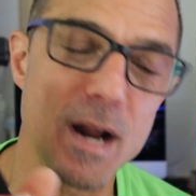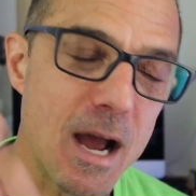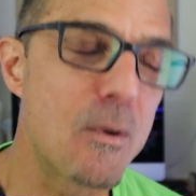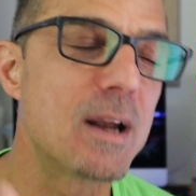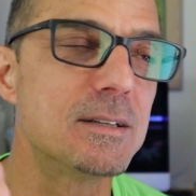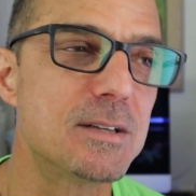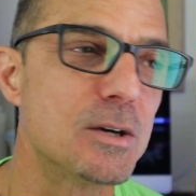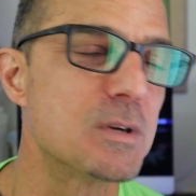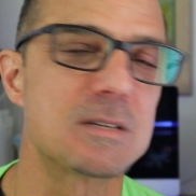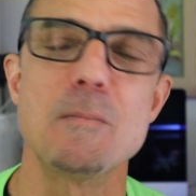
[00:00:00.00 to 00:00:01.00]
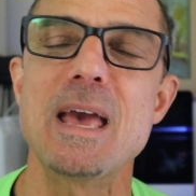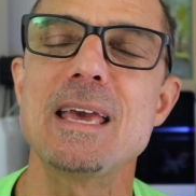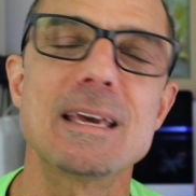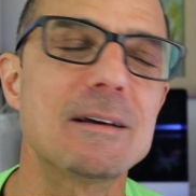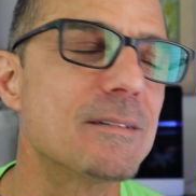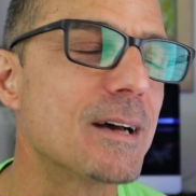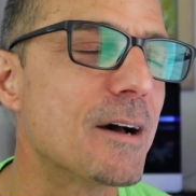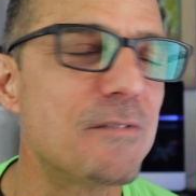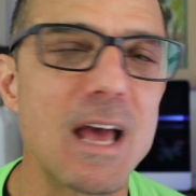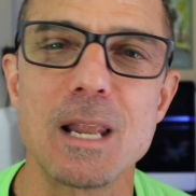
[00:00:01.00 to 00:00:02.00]
I want to do is make it
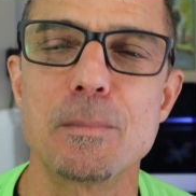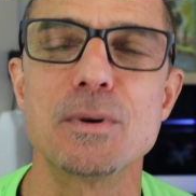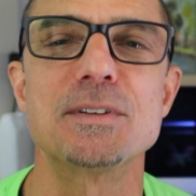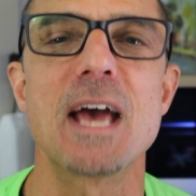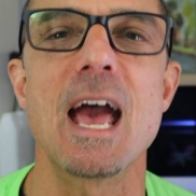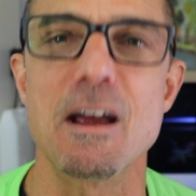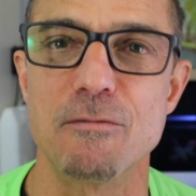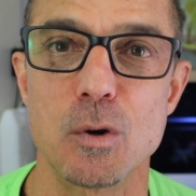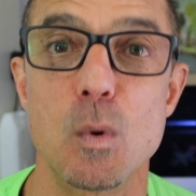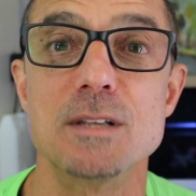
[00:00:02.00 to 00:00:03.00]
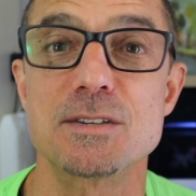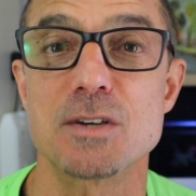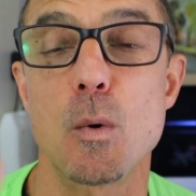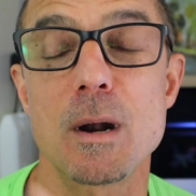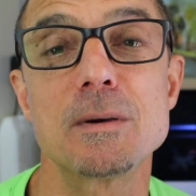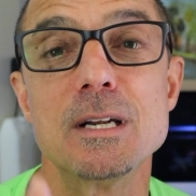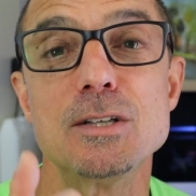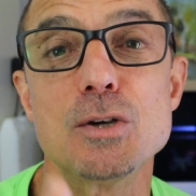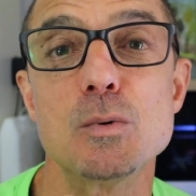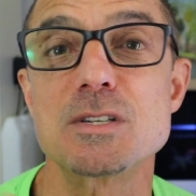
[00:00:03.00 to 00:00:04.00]
available to everyone. So what I'm going to
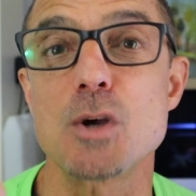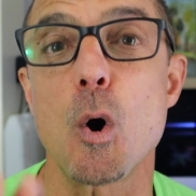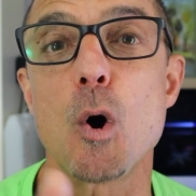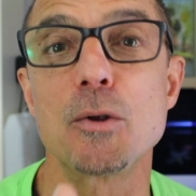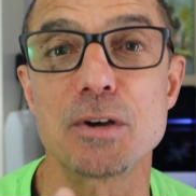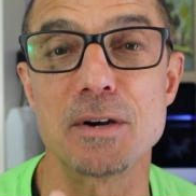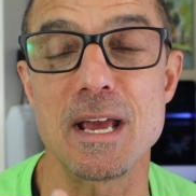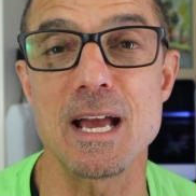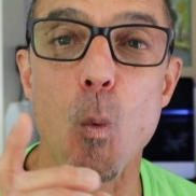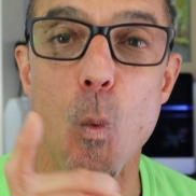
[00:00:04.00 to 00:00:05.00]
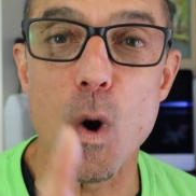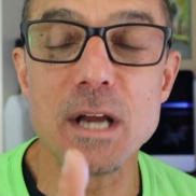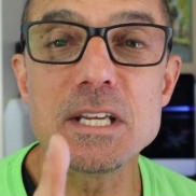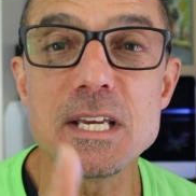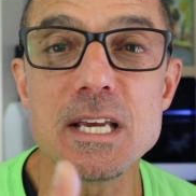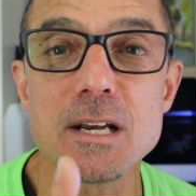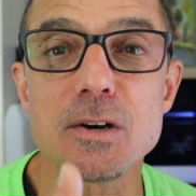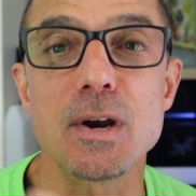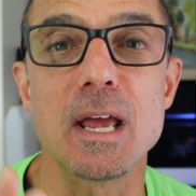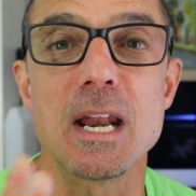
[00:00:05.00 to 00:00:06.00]
do is alternate 1
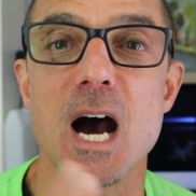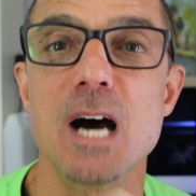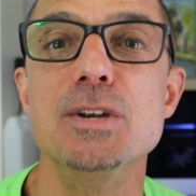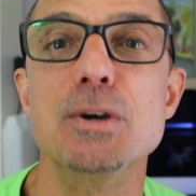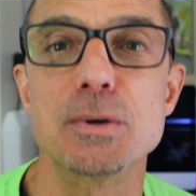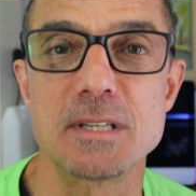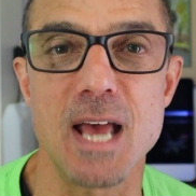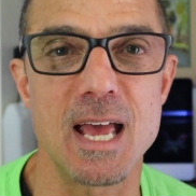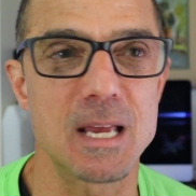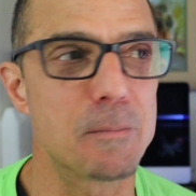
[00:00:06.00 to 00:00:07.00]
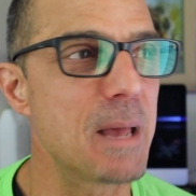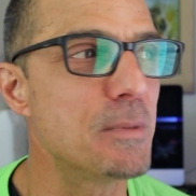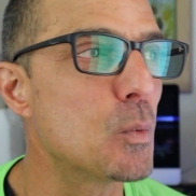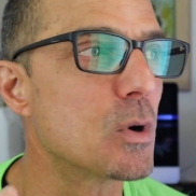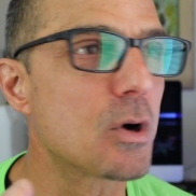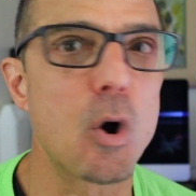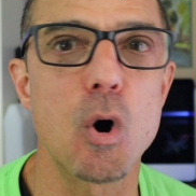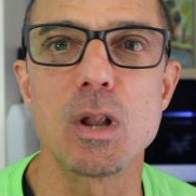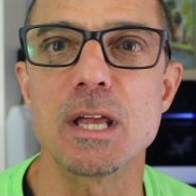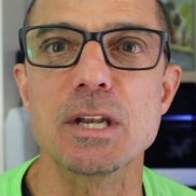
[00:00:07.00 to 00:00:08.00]
year and under tank. Maybe we'll
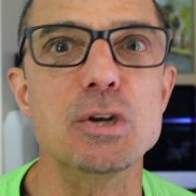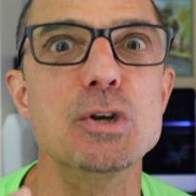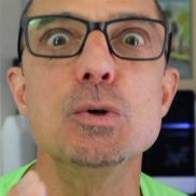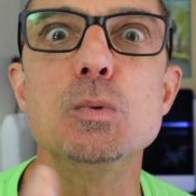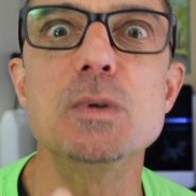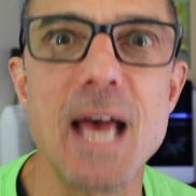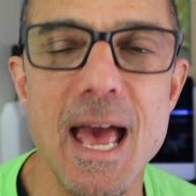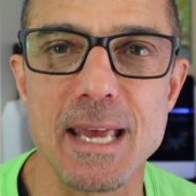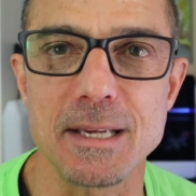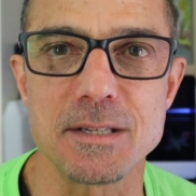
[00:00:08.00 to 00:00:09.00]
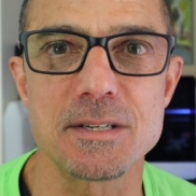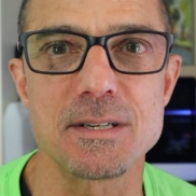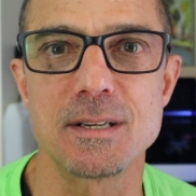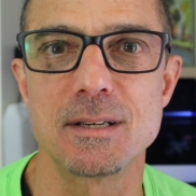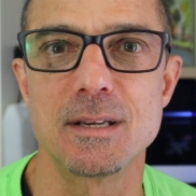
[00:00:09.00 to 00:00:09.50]
call it new tanks